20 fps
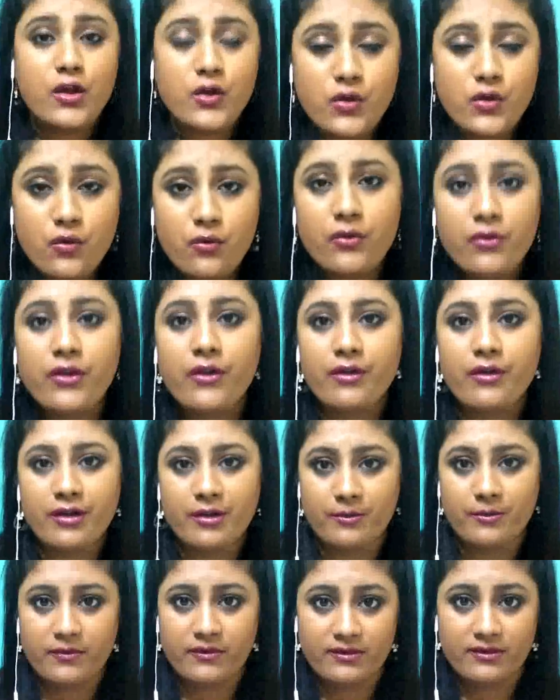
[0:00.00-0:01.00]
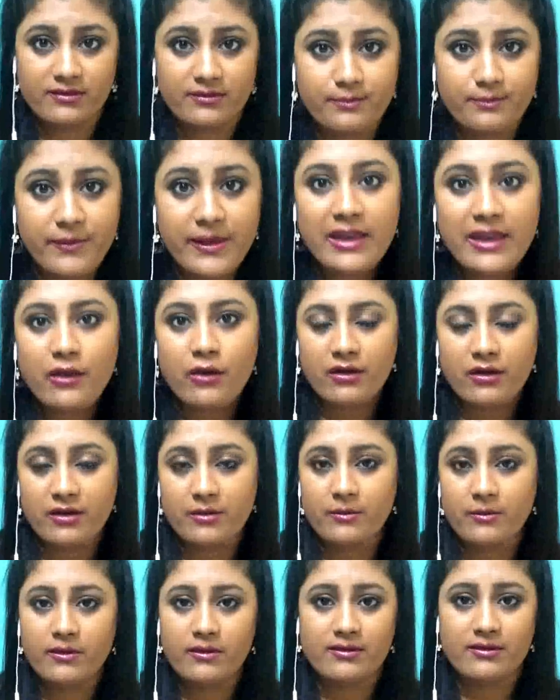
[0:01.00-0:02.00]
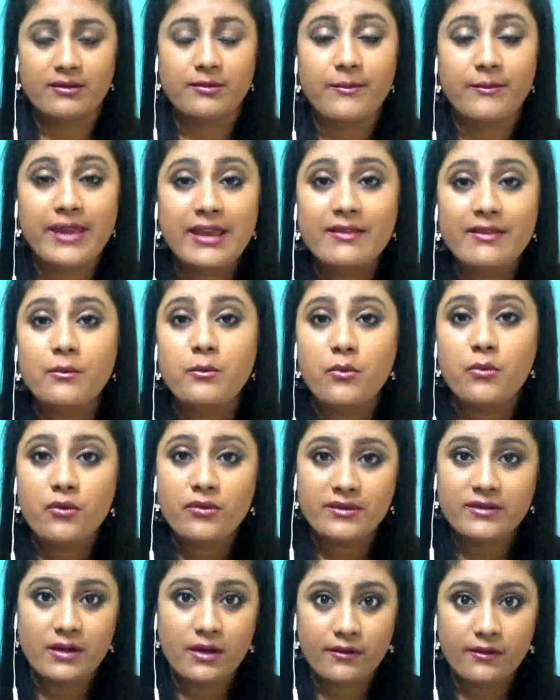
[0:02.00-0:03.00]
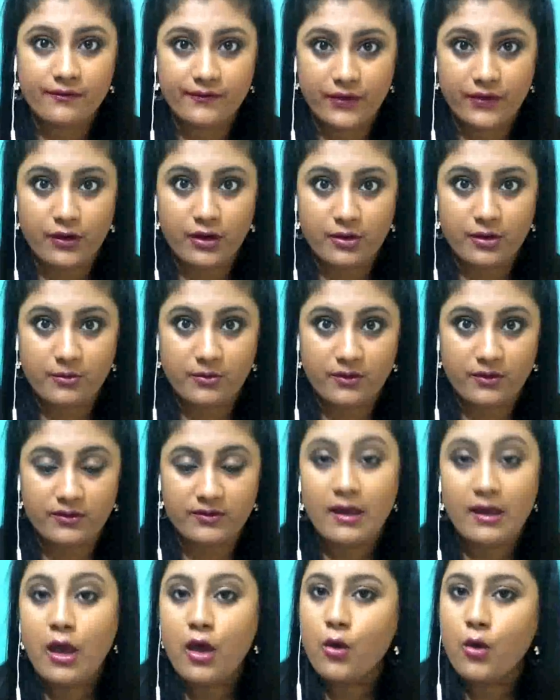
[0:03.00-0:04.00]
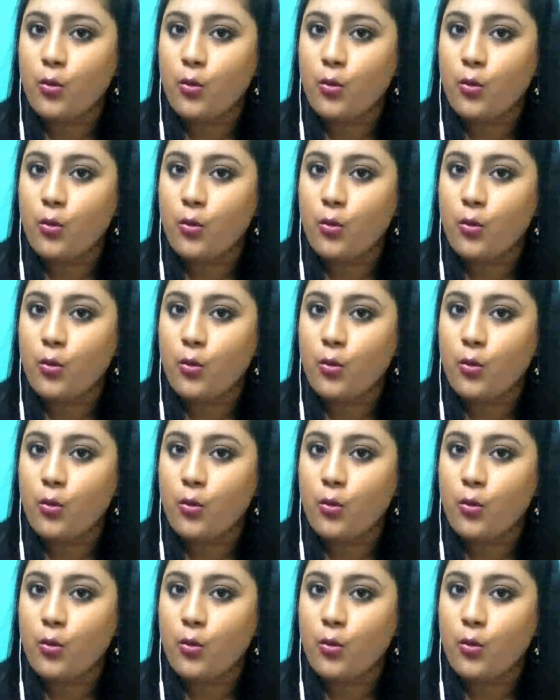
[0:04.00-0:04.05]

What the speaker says: know your numbers, be your numbers, and make the most out of your numbers.